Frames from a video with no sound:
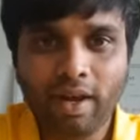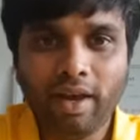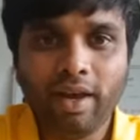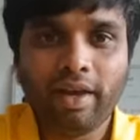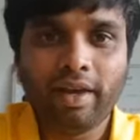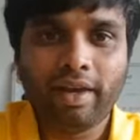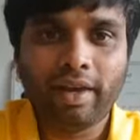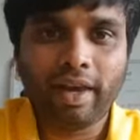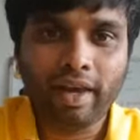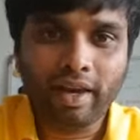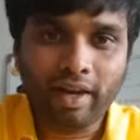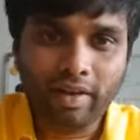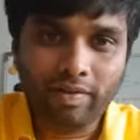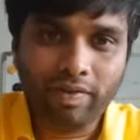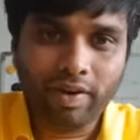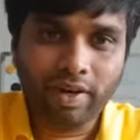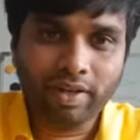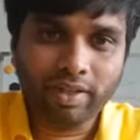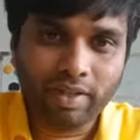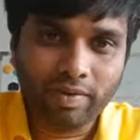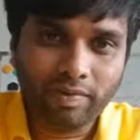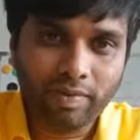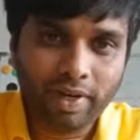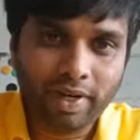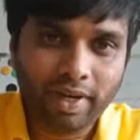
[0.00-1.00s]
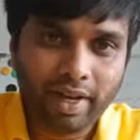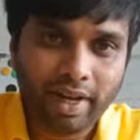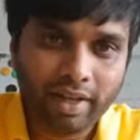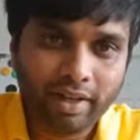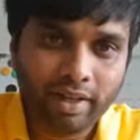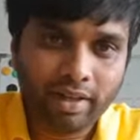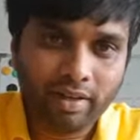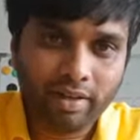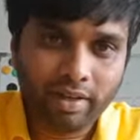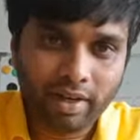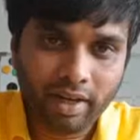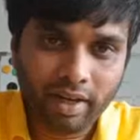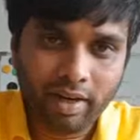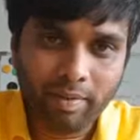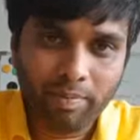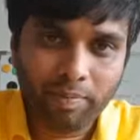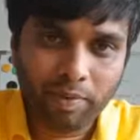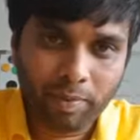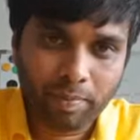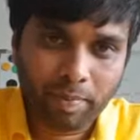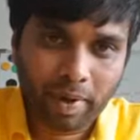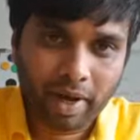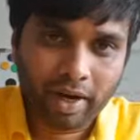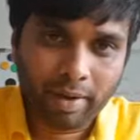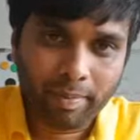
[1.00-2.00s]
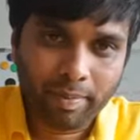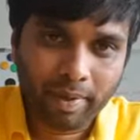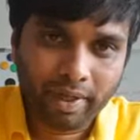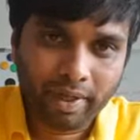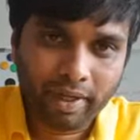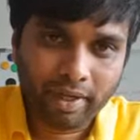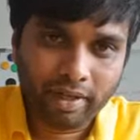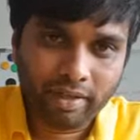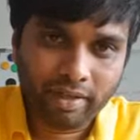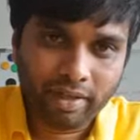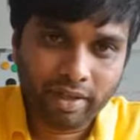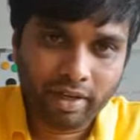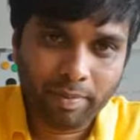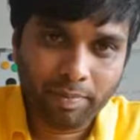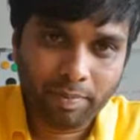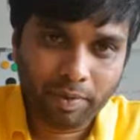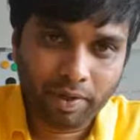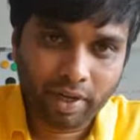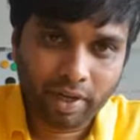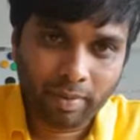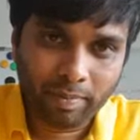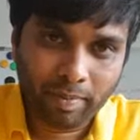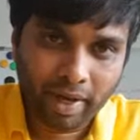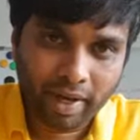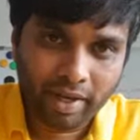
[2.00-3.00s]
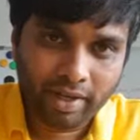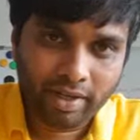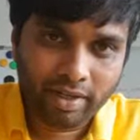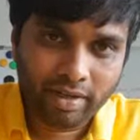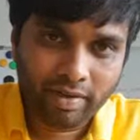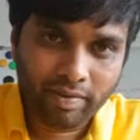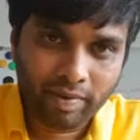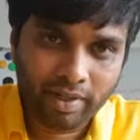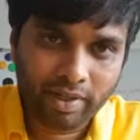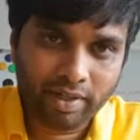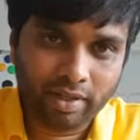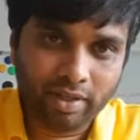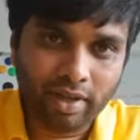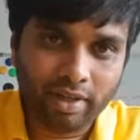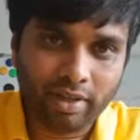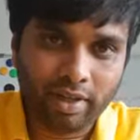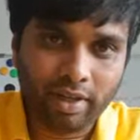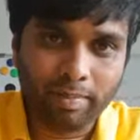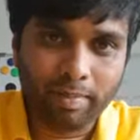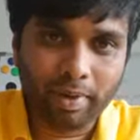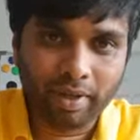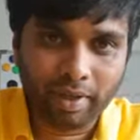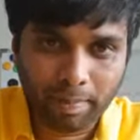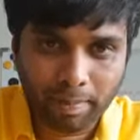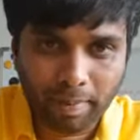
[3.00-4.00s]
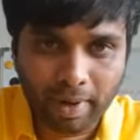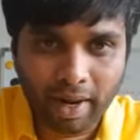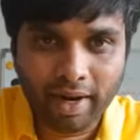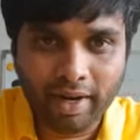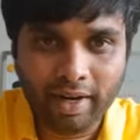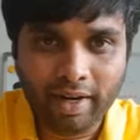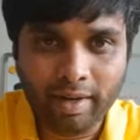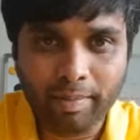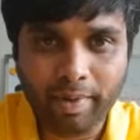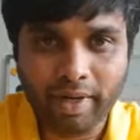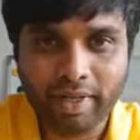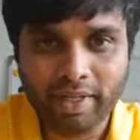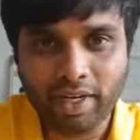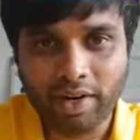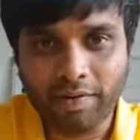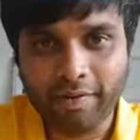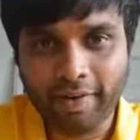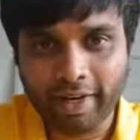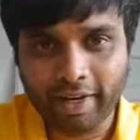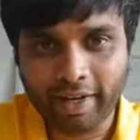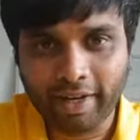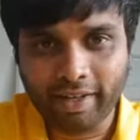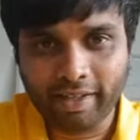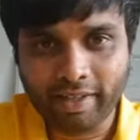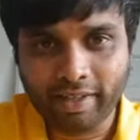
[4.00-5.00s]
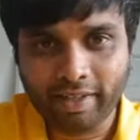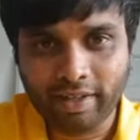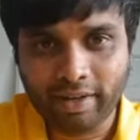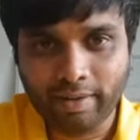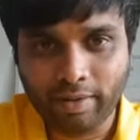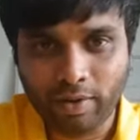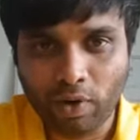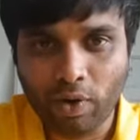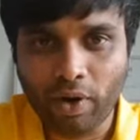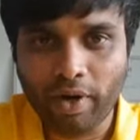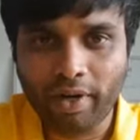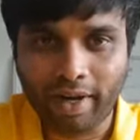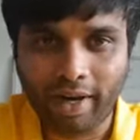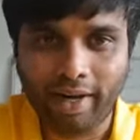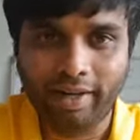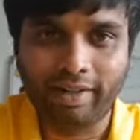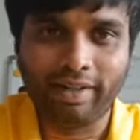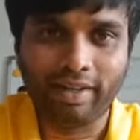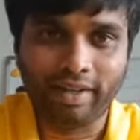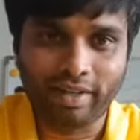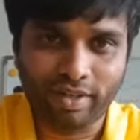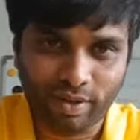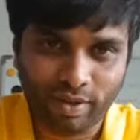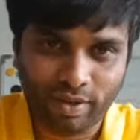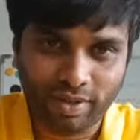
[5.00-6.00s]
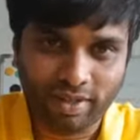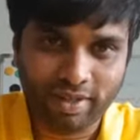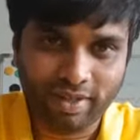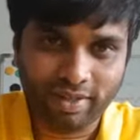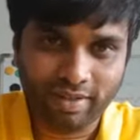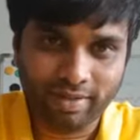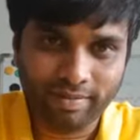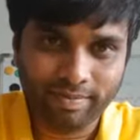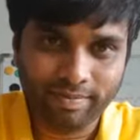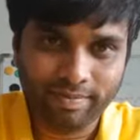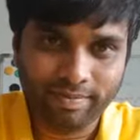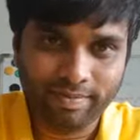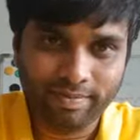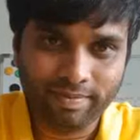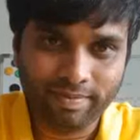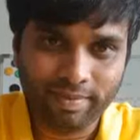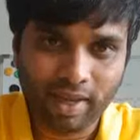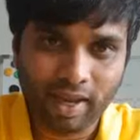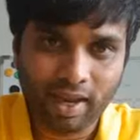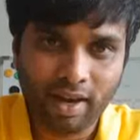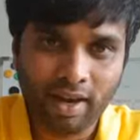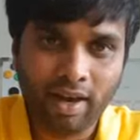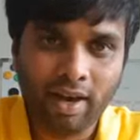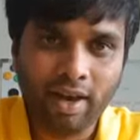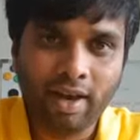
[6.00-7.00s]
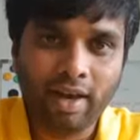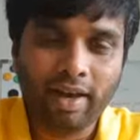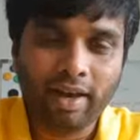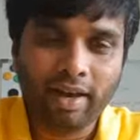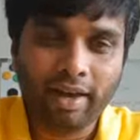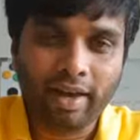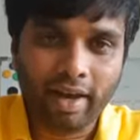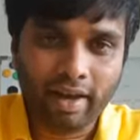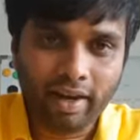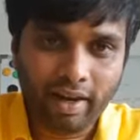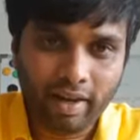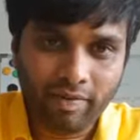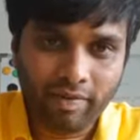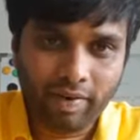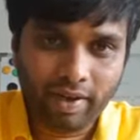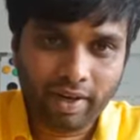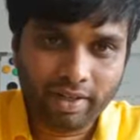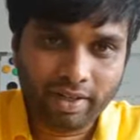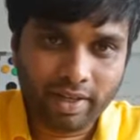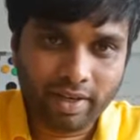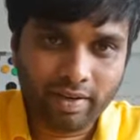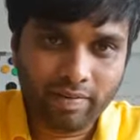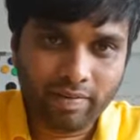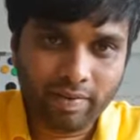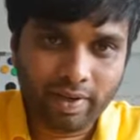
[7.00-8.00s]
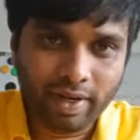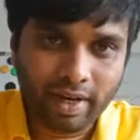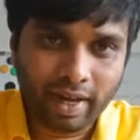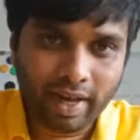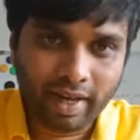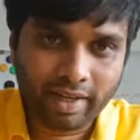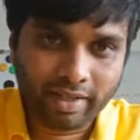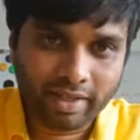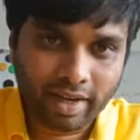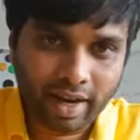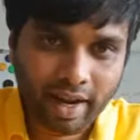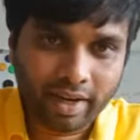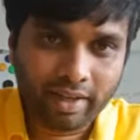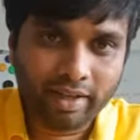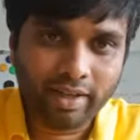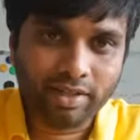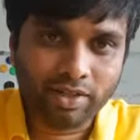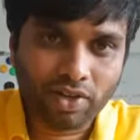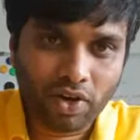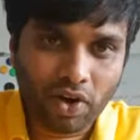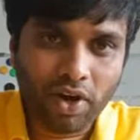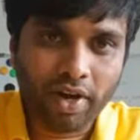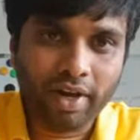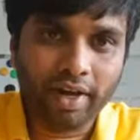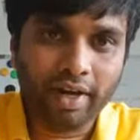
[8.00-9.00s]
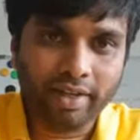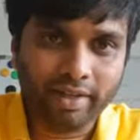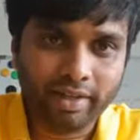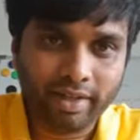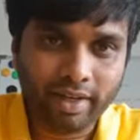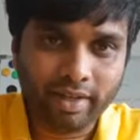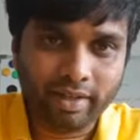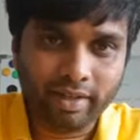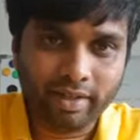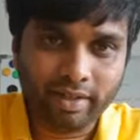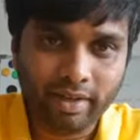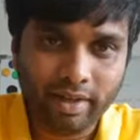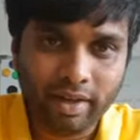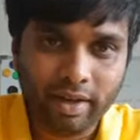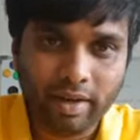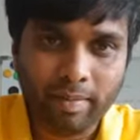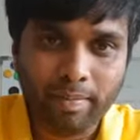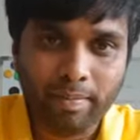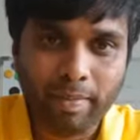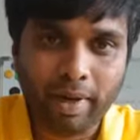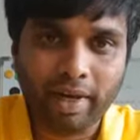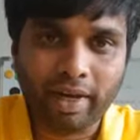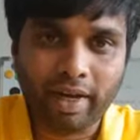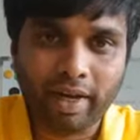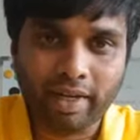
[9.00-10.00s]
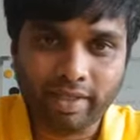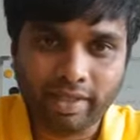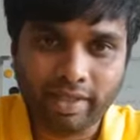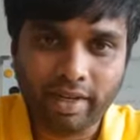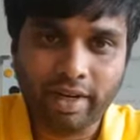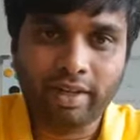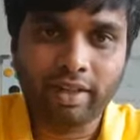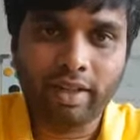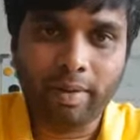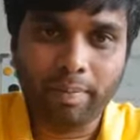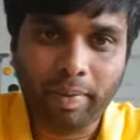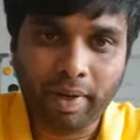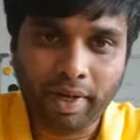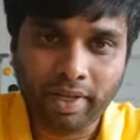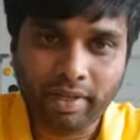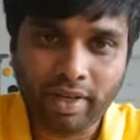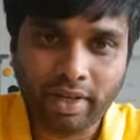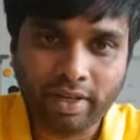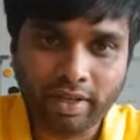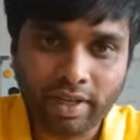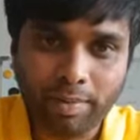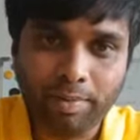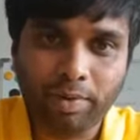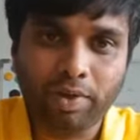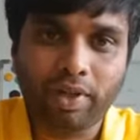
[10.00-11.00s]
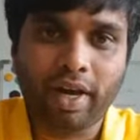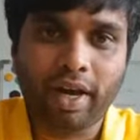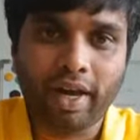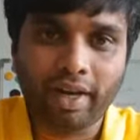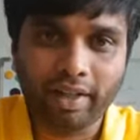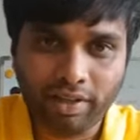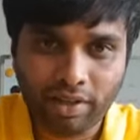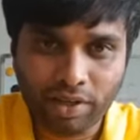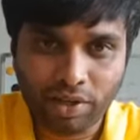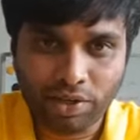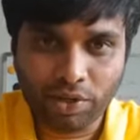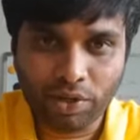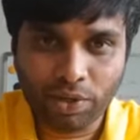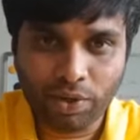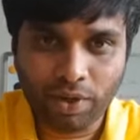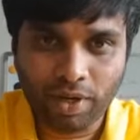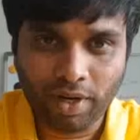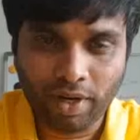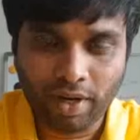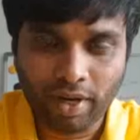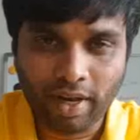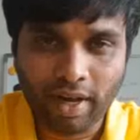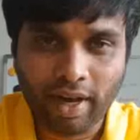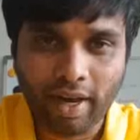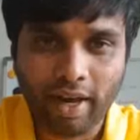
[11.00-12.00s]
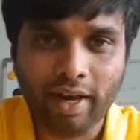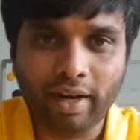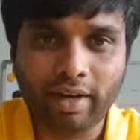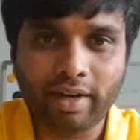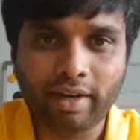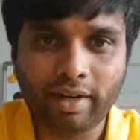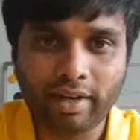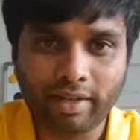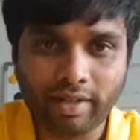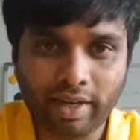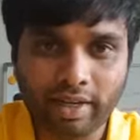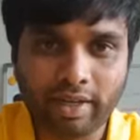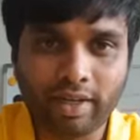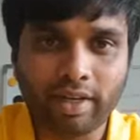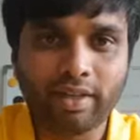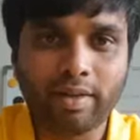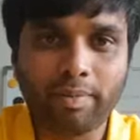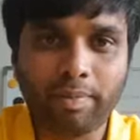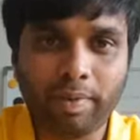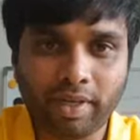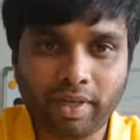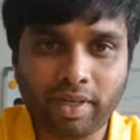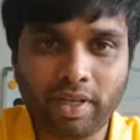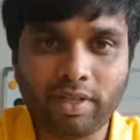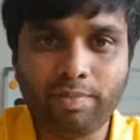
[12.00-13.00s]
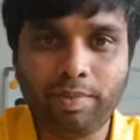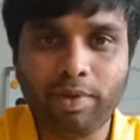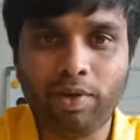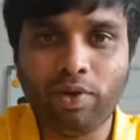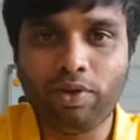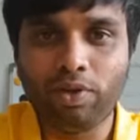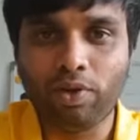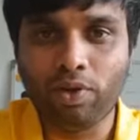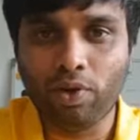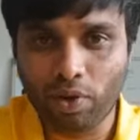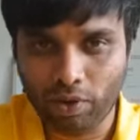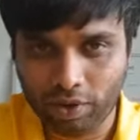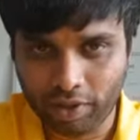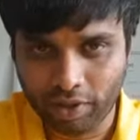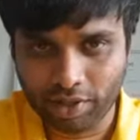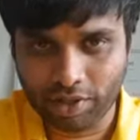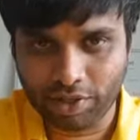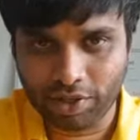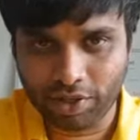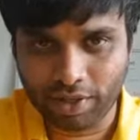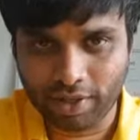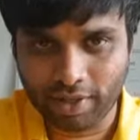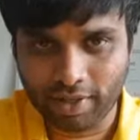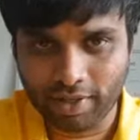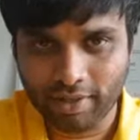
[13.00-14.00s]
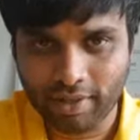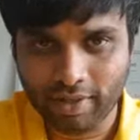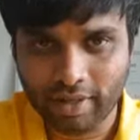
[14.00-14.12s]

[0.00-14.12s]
Caney function will take the three input parameters, input image, which is nothing but the blurred image in our case, low and high thresholds. Caney function will extract the strong edges by considering the pixels above the high threshold and rejecting the pixels below the low threshold.